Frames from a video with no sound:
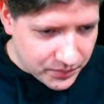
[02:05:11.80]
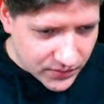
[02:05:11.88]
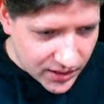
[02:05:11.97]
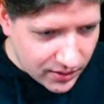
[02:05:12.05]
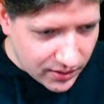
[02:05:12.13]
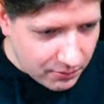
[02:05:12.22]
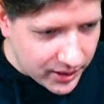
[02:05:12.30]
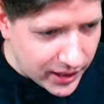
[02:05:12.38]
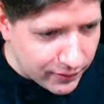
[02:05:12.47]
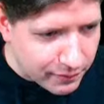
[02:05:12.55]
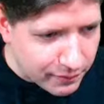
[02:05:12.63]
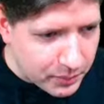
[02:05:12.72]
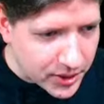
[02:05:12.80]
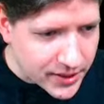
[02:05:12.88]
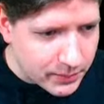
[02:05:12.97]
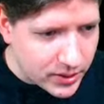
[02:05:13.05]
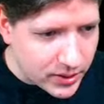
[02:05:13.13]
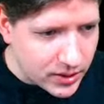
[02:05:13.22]
we have
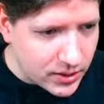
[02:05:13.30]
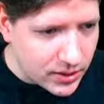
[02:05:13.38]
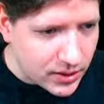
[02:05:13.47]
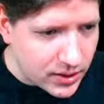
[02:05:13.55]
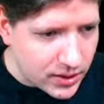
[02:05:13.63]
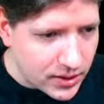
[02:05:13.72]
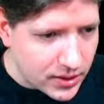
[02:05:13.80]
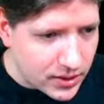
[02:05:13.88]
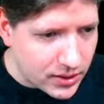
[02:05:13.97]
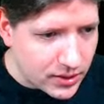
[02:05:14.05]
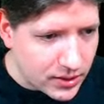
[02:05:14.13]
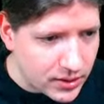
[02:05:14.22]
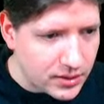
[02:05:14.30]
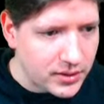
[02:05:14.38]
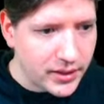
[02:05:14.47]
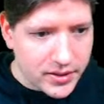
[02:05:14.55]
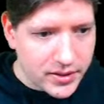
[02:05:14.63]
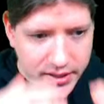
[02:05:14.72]
possible
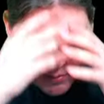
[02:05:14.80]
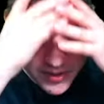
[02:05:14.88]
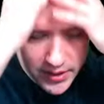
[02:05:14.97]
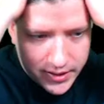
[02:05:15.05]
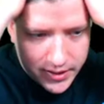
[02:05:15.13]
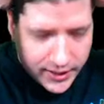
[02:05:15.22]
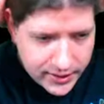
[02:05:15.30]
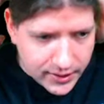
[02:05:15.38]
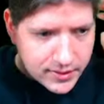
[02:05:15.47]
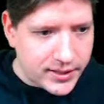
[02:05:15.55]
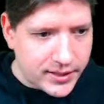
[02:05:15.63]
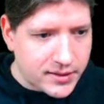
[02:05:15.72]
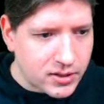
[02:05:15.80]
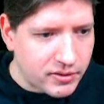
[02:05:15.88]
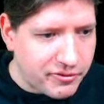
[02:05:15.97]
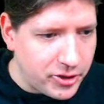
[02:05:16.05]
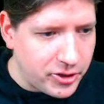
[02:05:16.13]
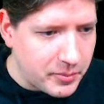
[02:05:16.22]
sea monster sightings. Let's
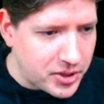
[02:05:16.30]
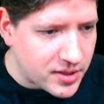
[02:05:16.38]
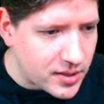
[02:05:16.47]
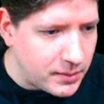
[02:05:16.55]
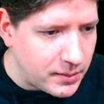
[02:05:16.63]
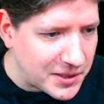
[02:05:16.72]
confirm these sea monster